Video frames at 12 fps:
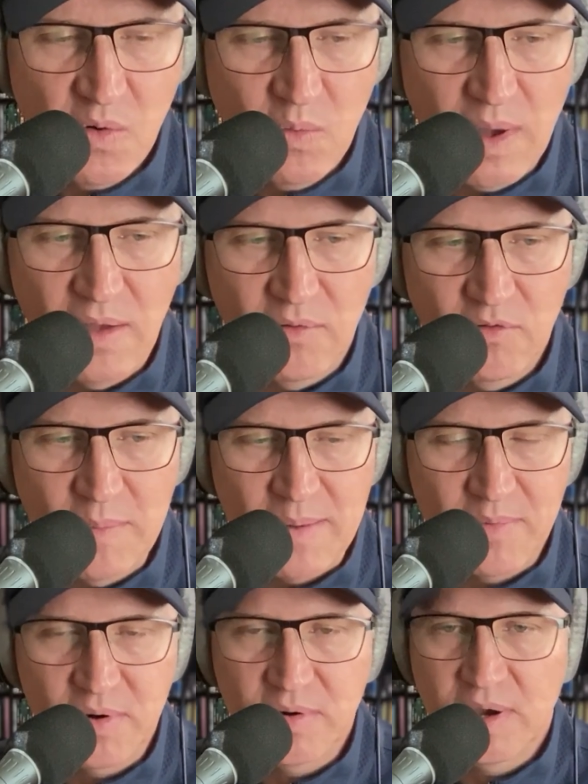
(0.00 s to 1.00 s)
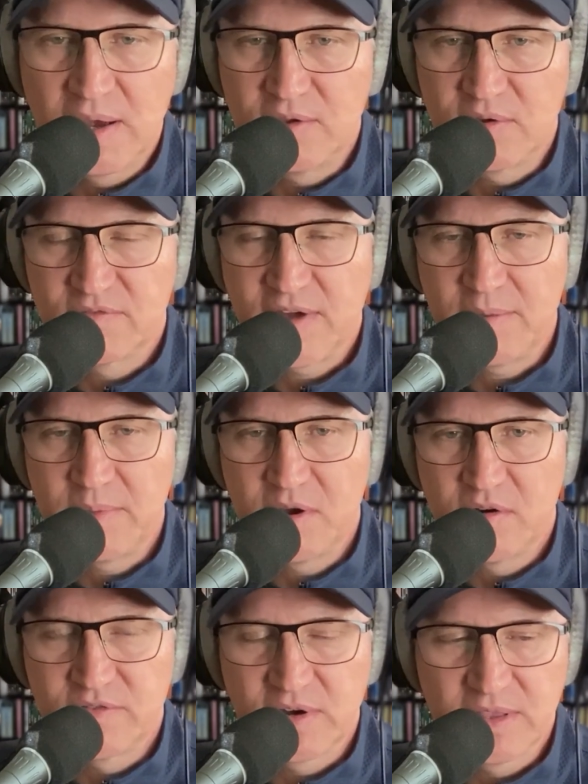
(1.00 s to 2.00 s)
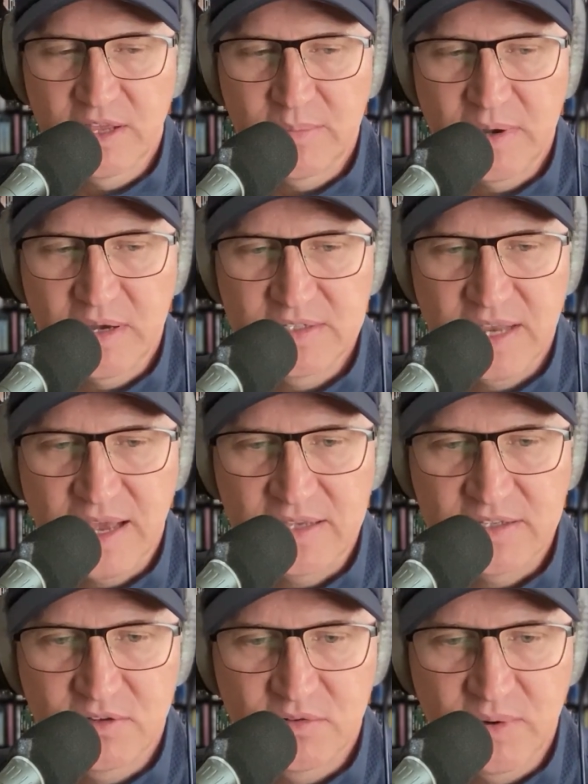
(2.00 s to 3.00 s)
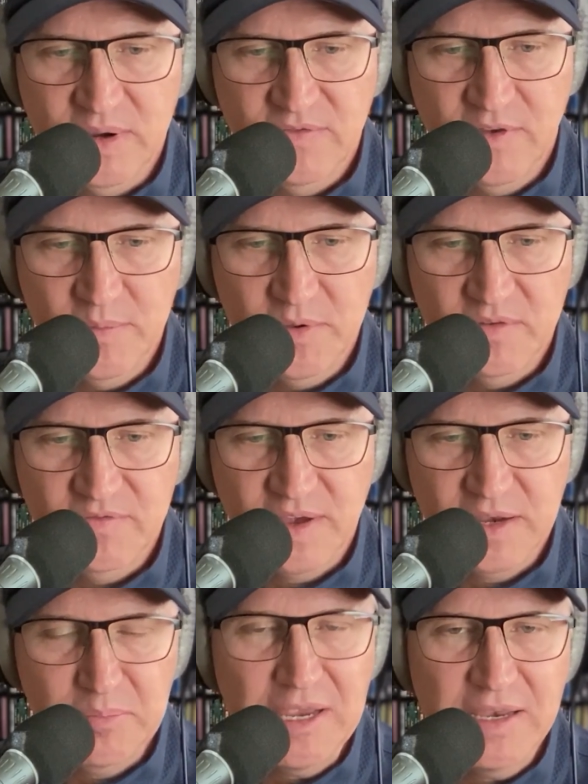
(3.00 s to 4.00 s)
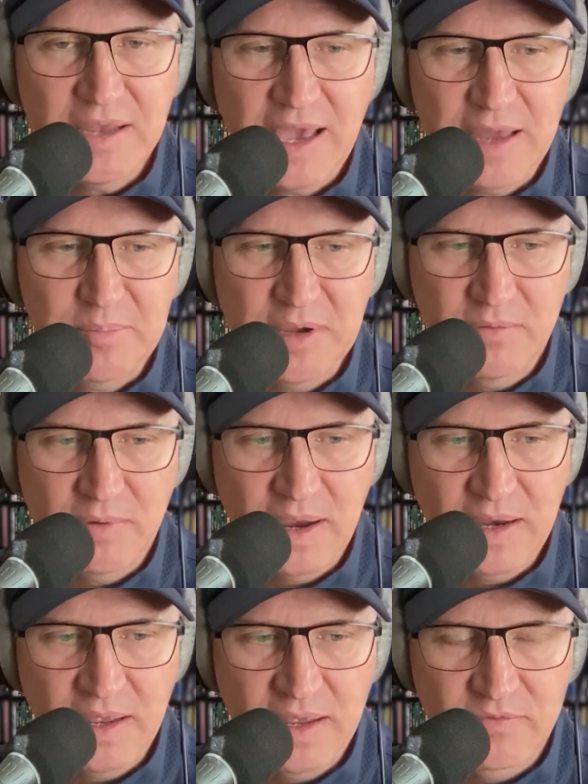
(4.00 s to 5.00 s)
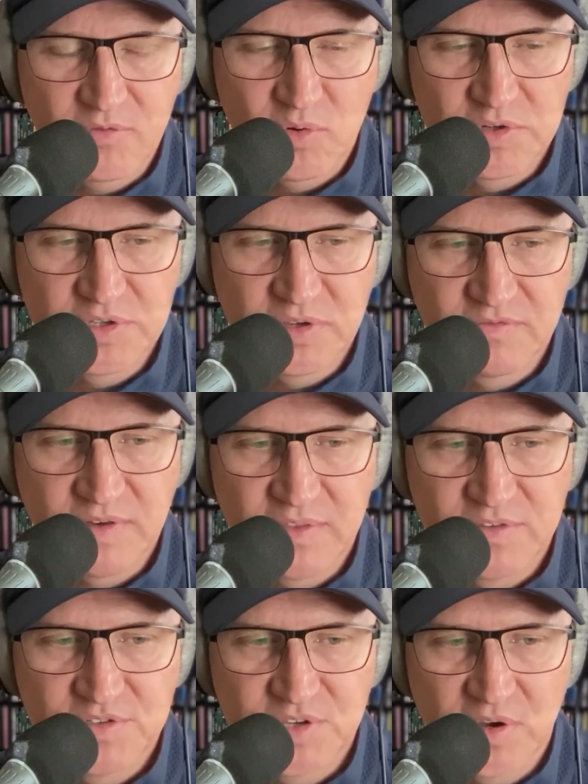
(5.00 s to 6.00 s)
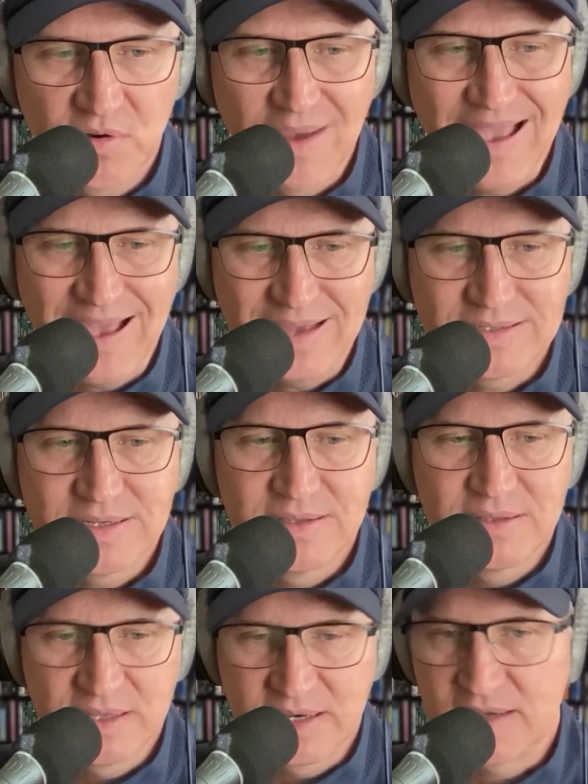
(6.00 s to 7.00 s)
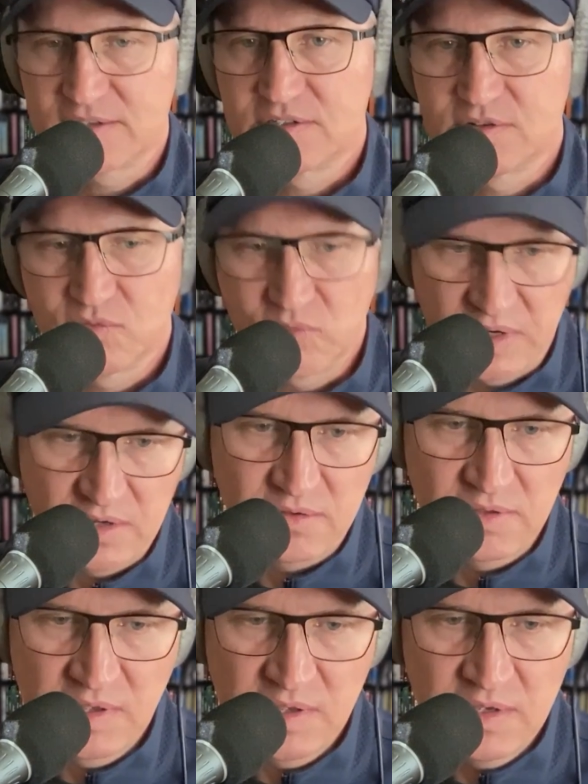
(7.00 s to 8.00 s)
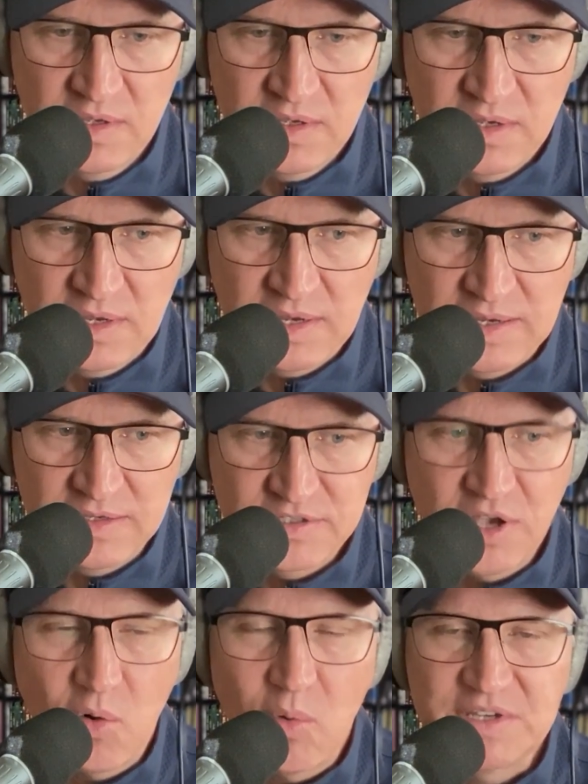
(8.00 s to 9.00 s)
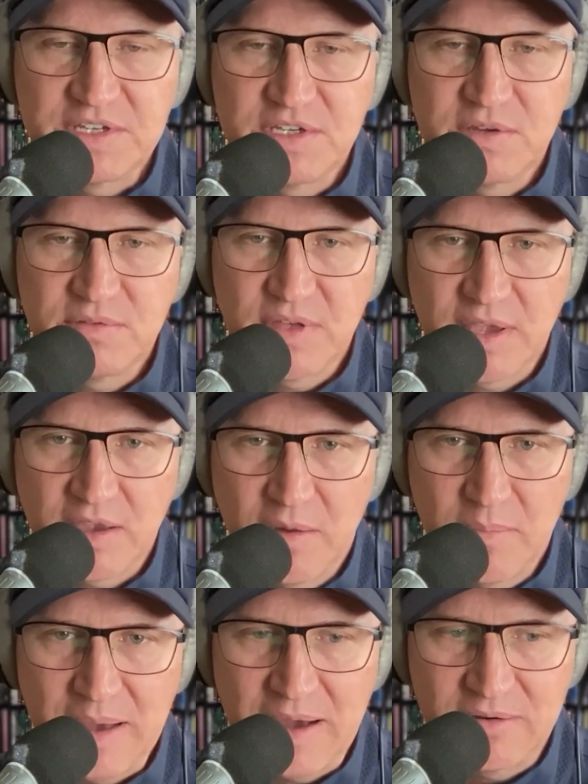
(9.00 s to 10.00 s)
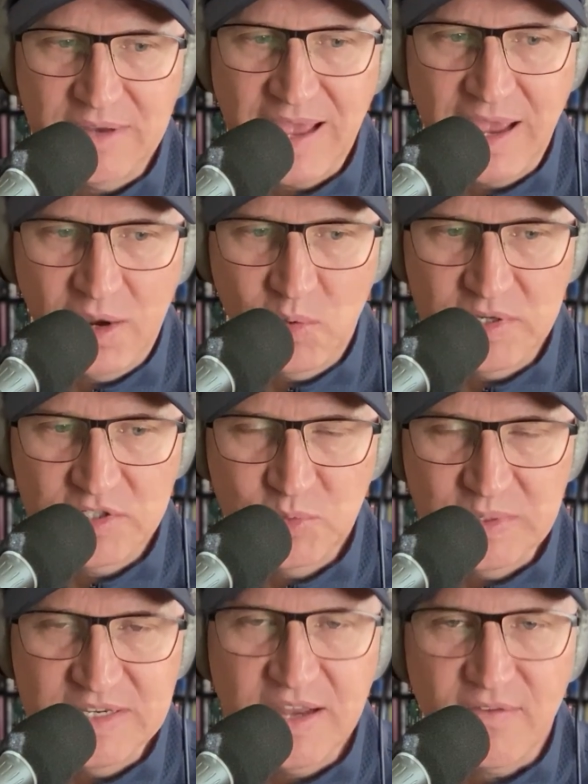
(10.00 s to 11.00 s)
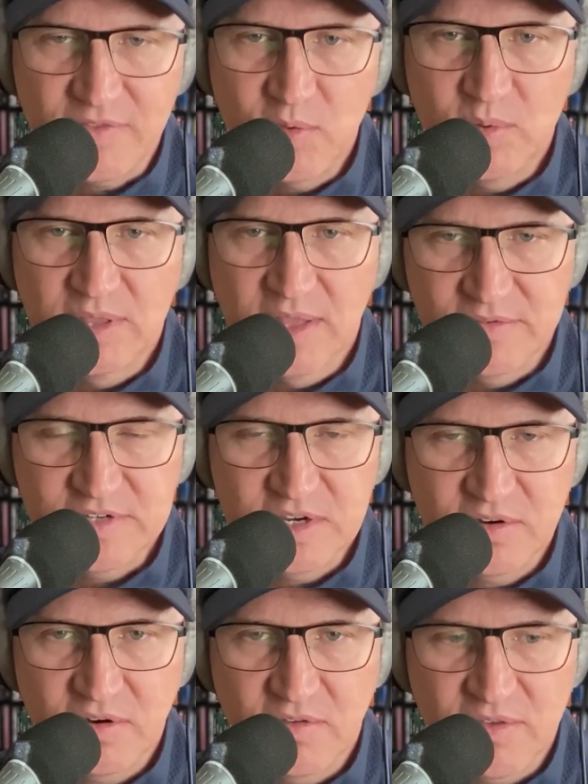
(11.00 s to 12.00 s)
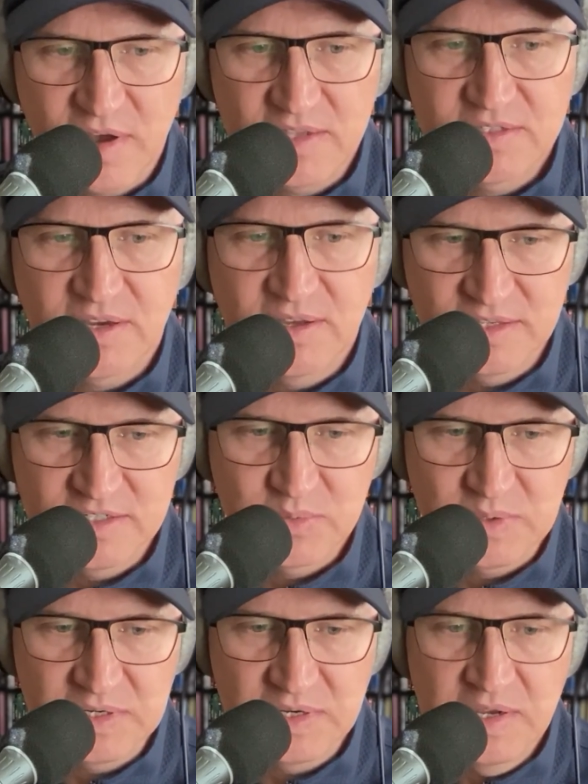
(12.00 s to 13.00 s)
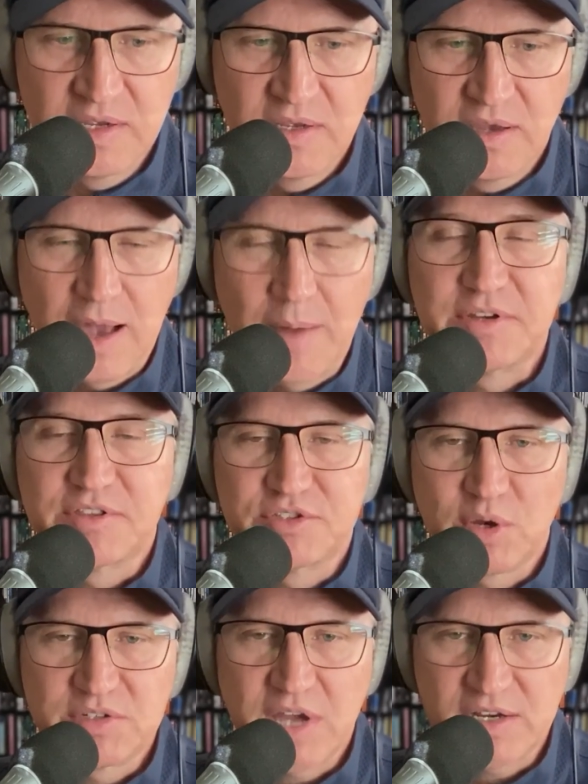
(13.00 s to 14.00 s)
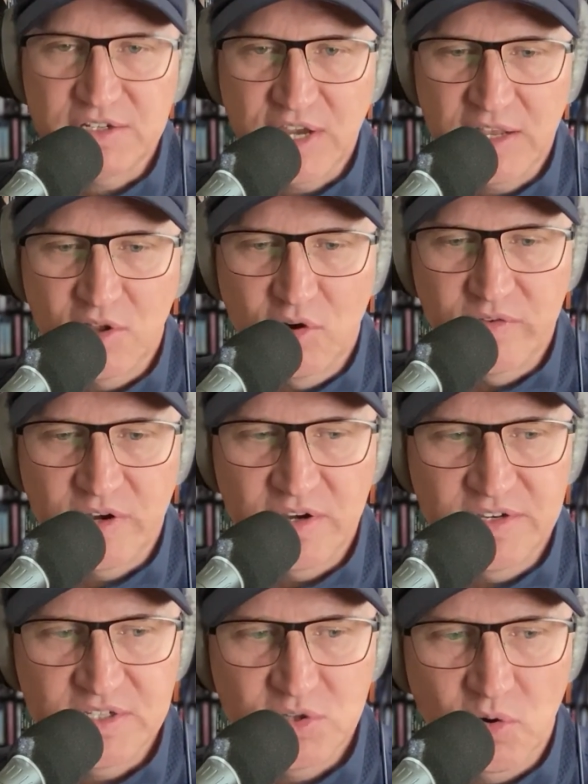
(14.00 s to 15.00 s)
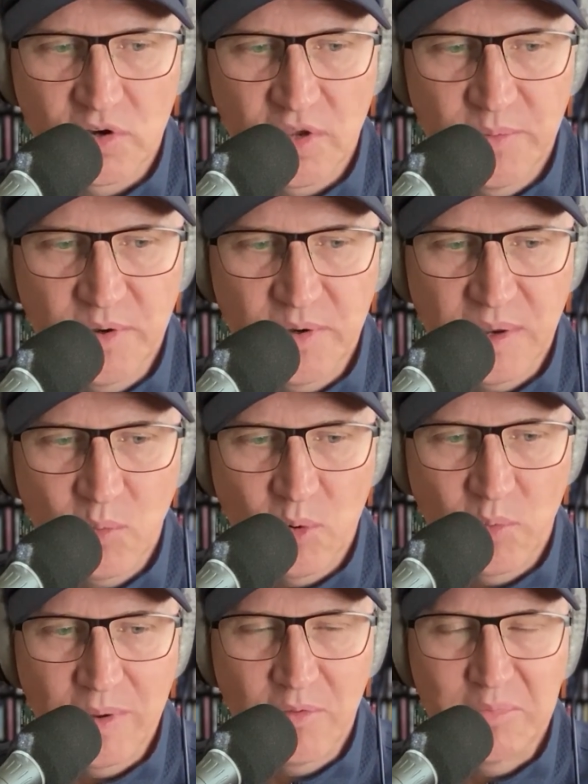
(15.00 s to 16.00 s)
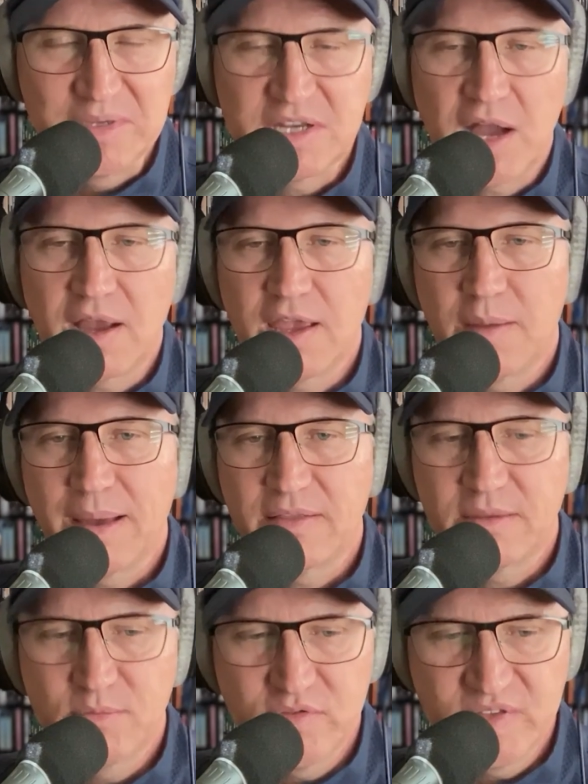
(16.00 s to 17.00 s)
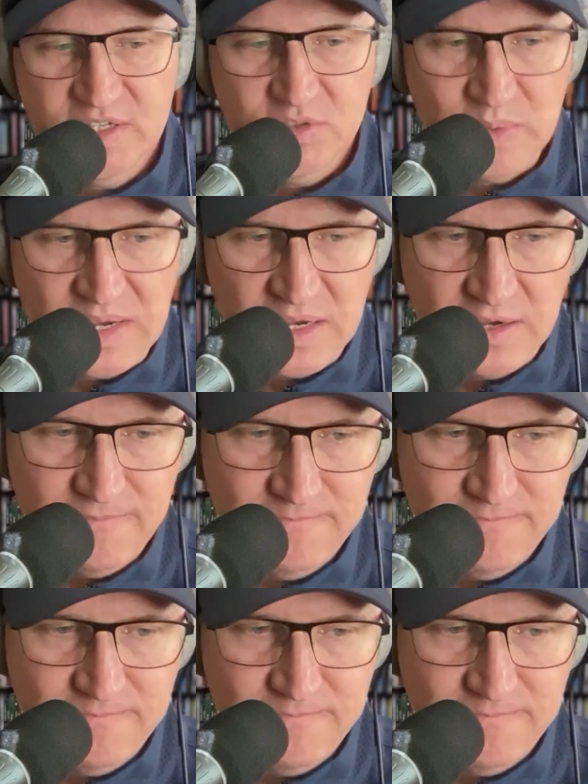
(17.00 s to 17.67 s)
Well, remember, you can find me over at Letterboxd at Soda Creek Film. You can find Pete at Pete Wright. And, of course, you can find the show at The Next Reel. So what did you think about Anguish? We definitely would love to hear your thoughts on this one. Hop into the Show Talk channel over in our Discord community where we will be talking about the movie this week.